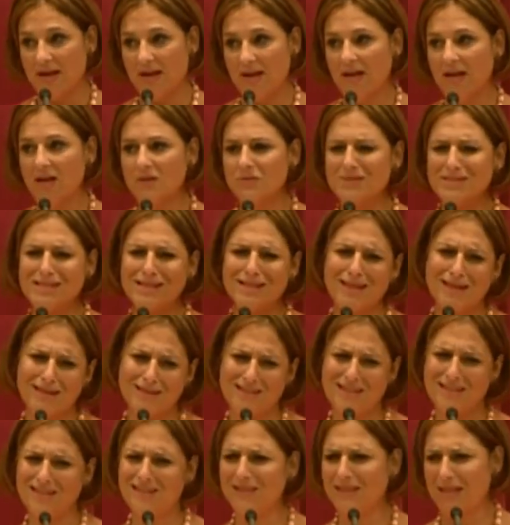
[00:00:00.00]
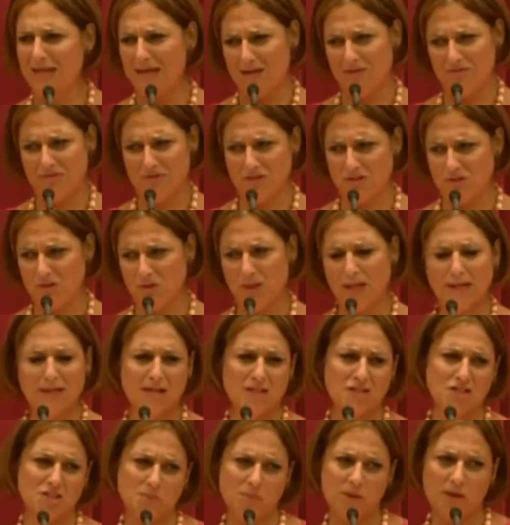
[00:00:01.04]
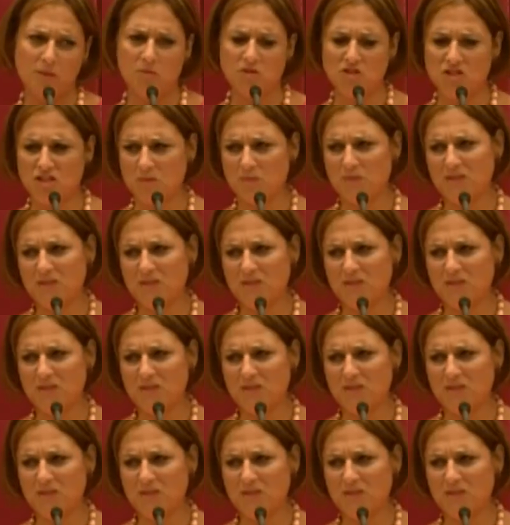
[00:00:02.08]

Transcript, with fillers: And I would say like in life too, like not just publishing,